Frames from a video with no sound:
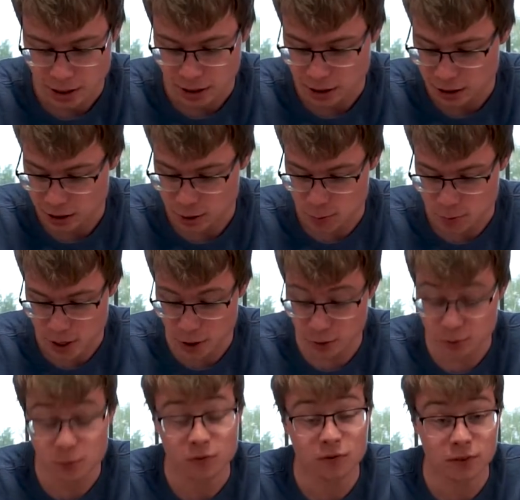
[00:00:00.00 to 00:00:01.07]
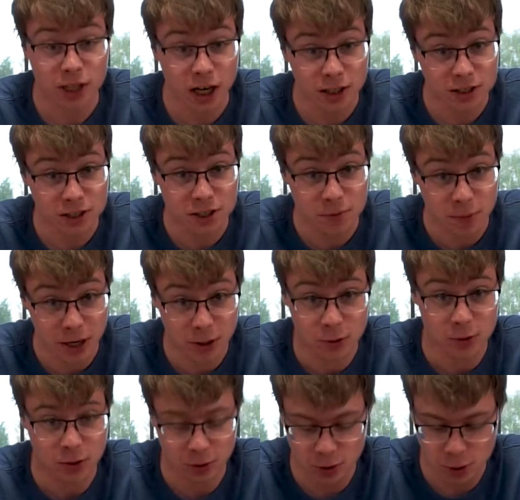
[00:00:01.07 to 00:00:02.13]
I've gone to my
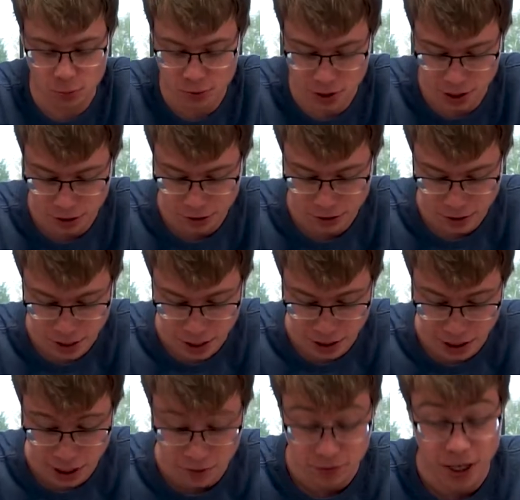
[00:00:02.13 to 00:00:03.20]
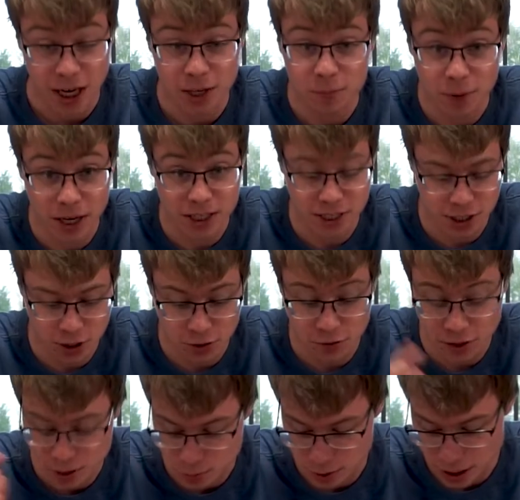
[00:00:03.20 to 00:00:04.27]
local home center and I've gotten myself
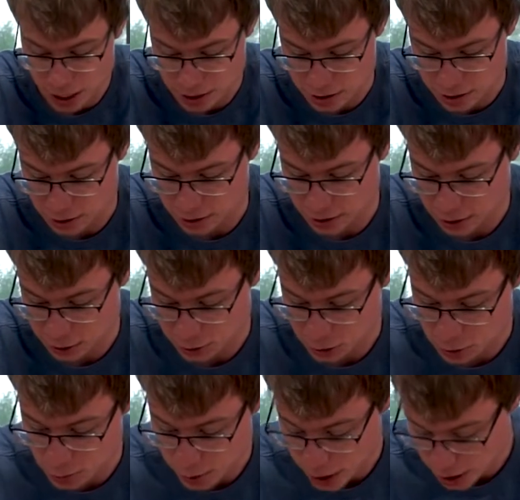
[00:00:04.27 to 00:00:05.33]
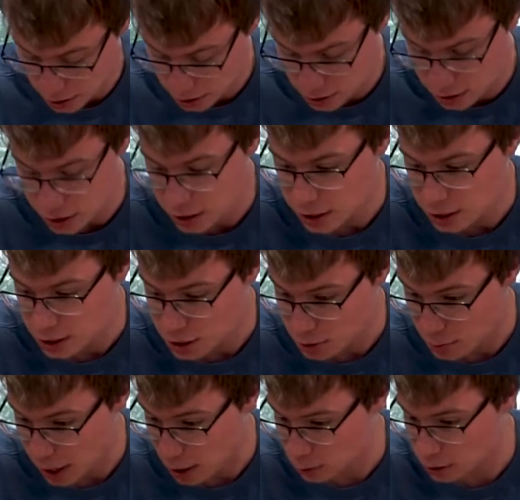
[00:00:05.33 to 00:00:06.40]
a plastic electrical box,
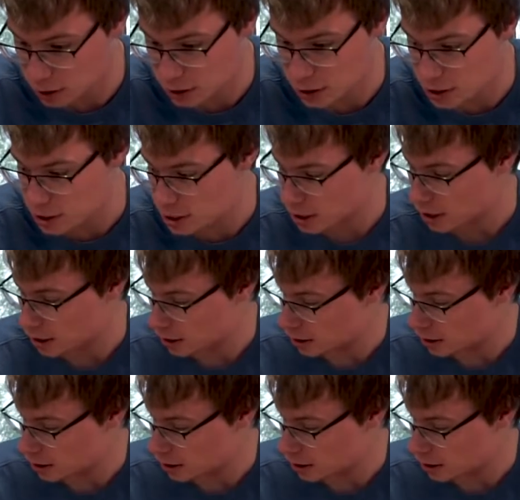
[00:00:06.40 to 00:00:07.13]
some outlets,